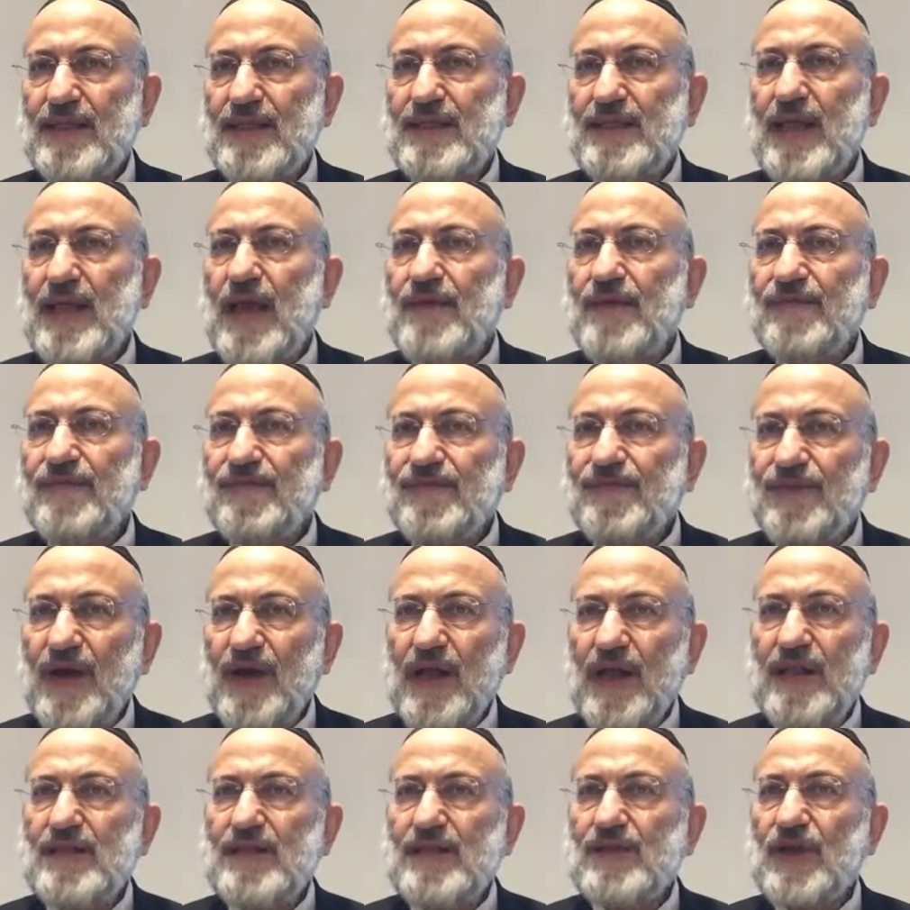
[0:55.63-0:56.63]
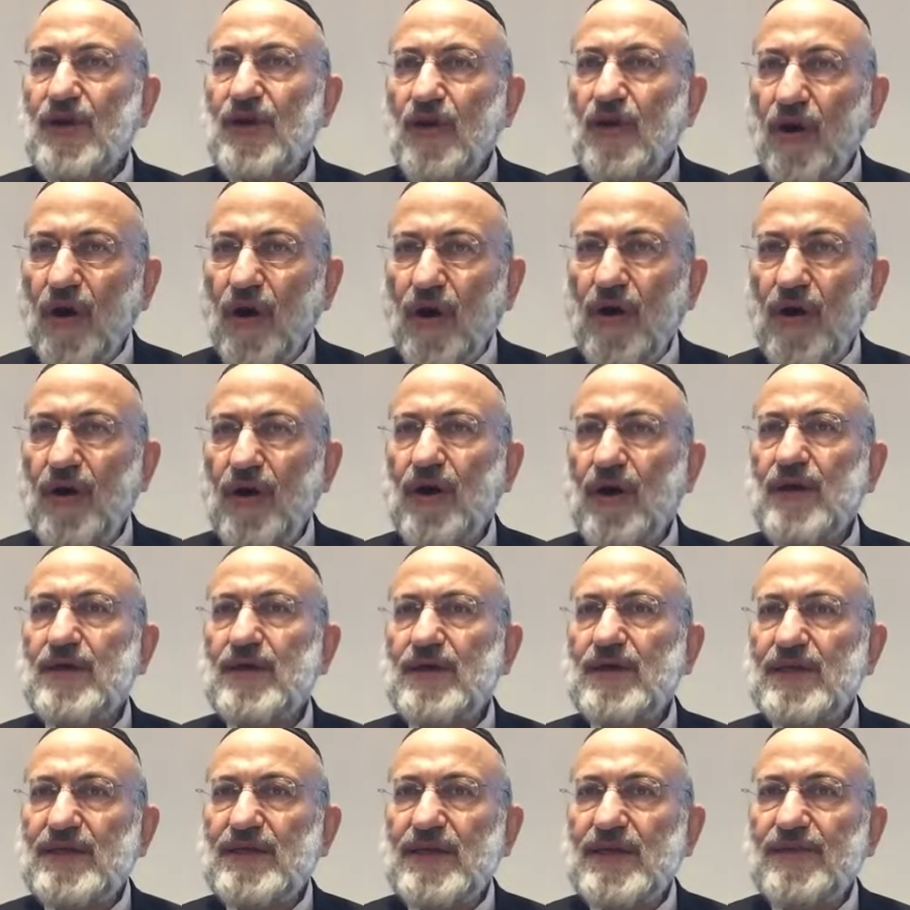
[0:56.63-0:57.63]
They felt they are
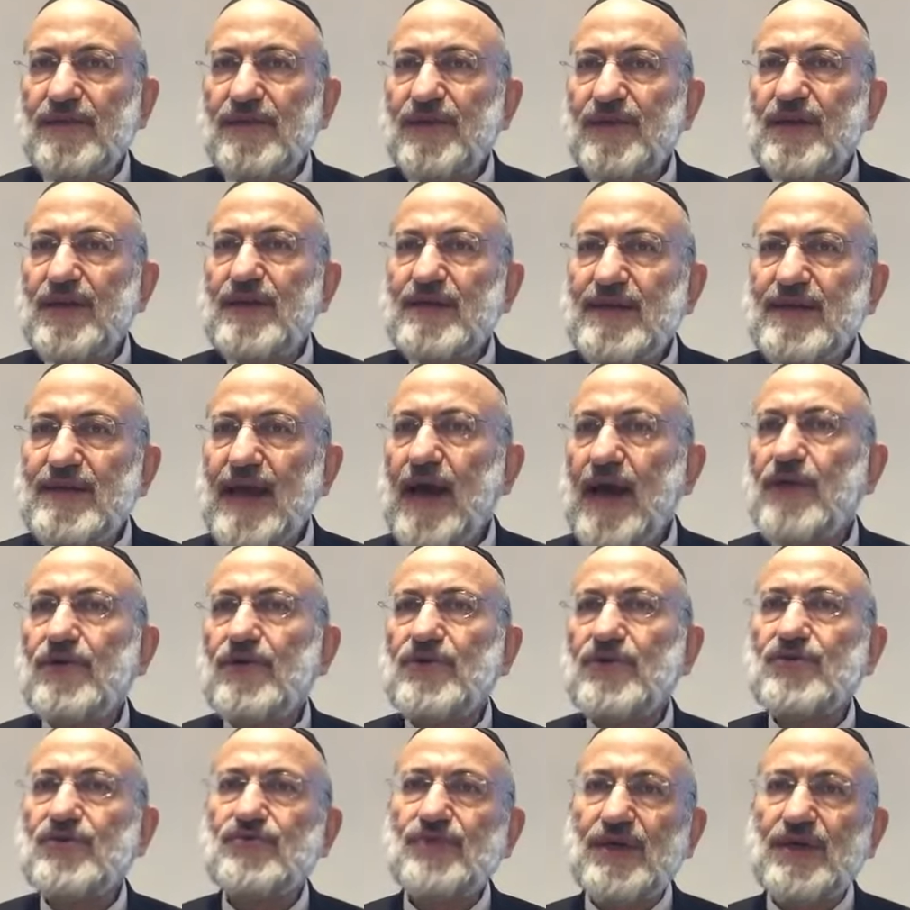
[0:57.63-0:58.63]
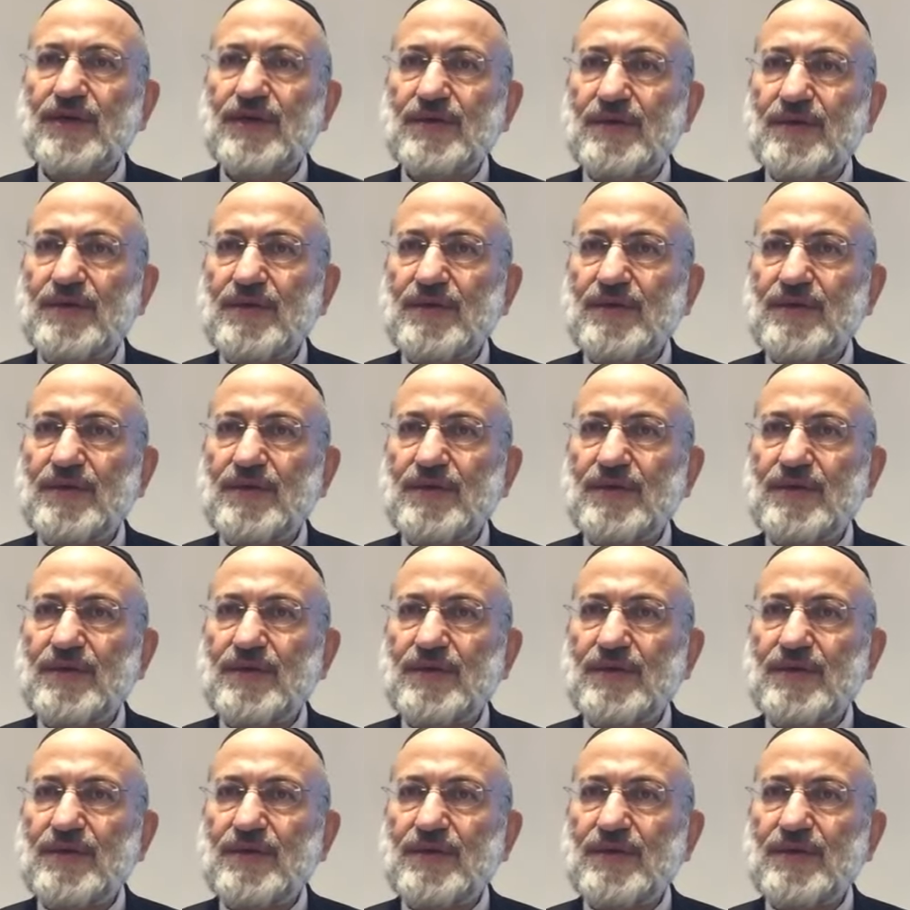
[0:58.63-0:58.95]
in a very narrow strait.